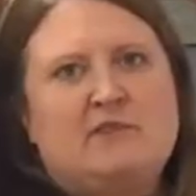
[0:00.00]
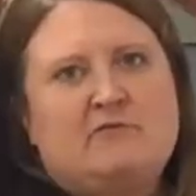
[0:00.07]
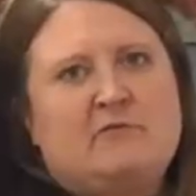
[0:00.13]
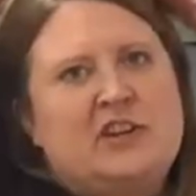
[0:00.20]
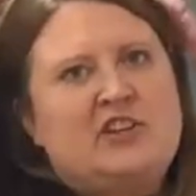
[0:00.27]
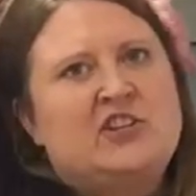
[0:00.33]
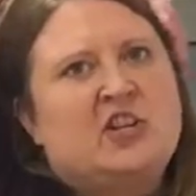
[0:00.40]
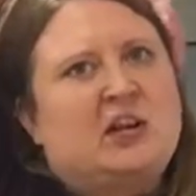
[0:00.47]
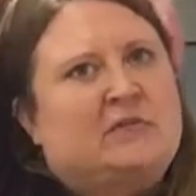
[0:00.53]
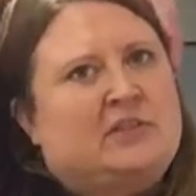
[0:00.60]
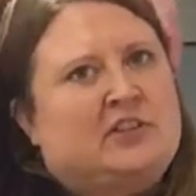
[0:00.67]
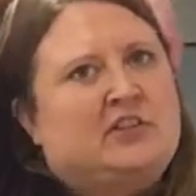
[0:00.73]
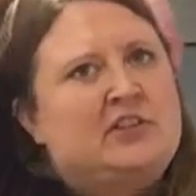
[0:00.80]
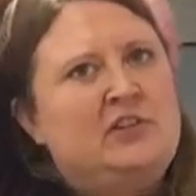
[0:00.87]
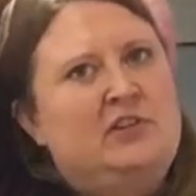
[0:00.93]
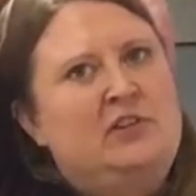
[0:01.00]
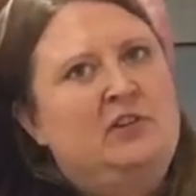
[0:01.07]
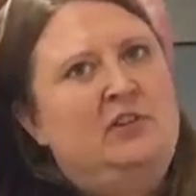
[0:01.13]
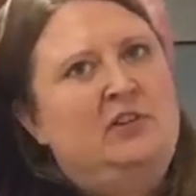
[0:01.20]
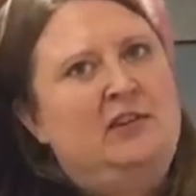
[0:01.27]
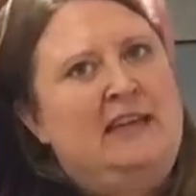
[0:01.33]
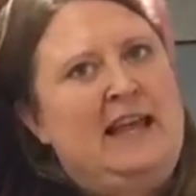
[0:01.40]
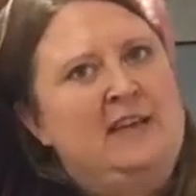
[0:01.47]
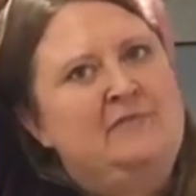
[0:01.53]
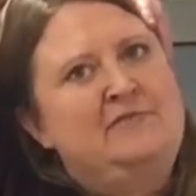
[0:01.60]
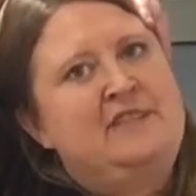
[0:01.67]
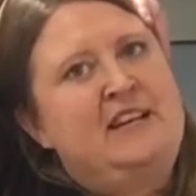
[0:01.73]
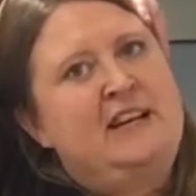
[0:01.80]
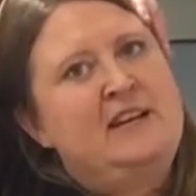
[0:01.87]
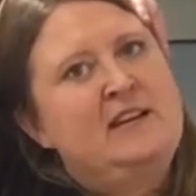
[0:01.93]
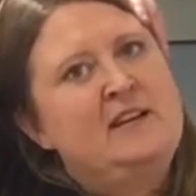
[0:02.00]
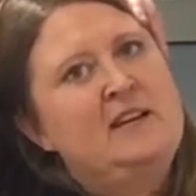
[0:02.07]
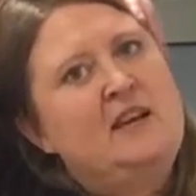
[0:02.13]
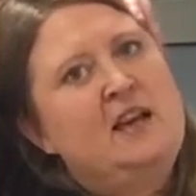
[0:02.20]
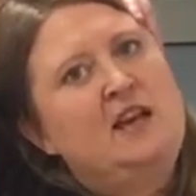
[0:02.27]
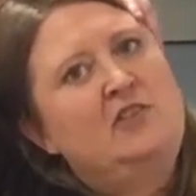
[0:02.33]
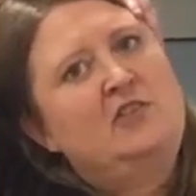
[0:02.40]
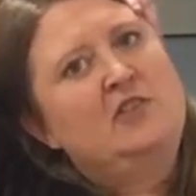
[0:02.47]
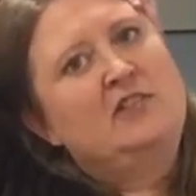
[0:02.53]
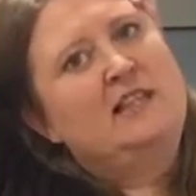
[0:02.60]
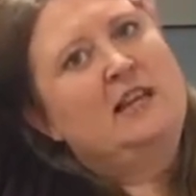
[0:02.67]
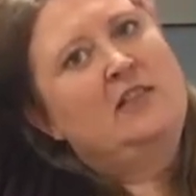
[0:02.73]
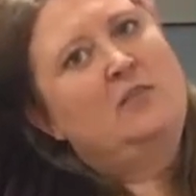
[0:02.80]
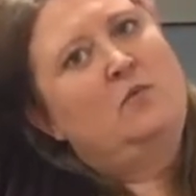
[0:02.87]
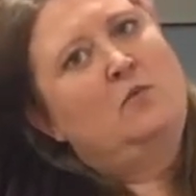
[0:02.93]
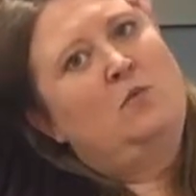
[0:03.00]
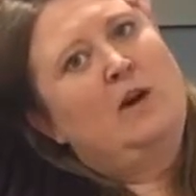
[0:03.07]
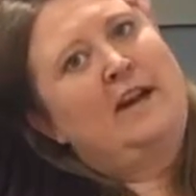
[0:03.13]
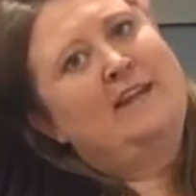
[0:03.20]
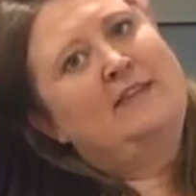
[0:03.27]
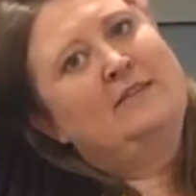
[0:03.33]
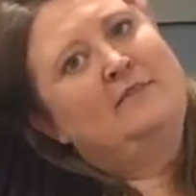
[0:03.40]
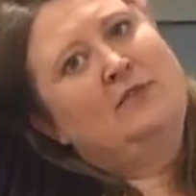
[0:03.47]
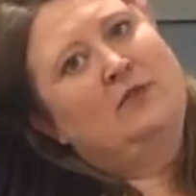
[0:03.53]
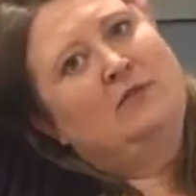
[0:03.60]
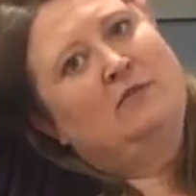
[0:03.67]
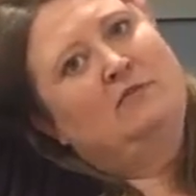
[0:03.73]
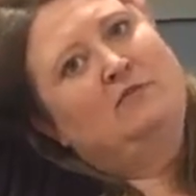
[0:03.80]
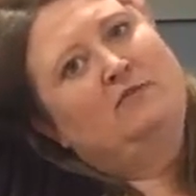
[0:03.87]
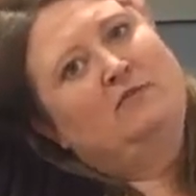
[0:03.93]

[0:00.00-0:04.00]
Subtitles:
Reach over to your left ear and just let the weight of your